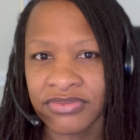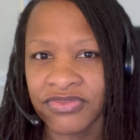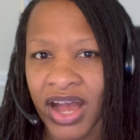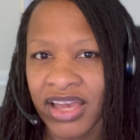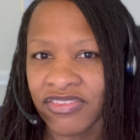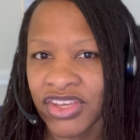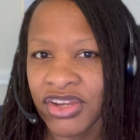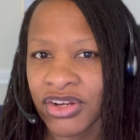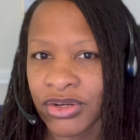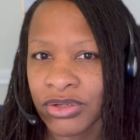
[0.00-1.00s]

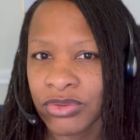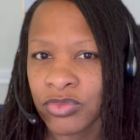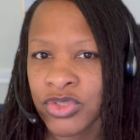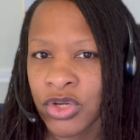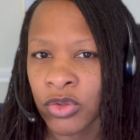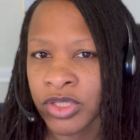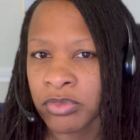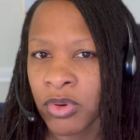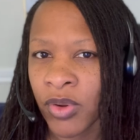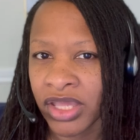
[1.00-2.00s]
5-year was only
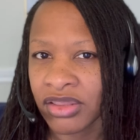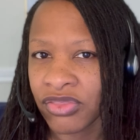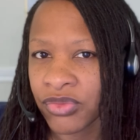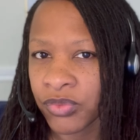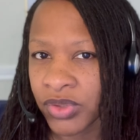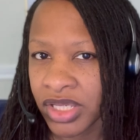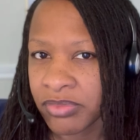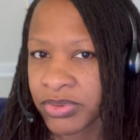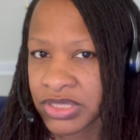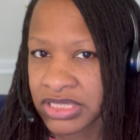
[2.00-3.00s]

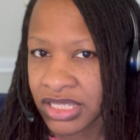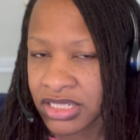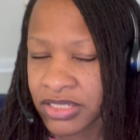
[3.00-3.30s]
0.3%.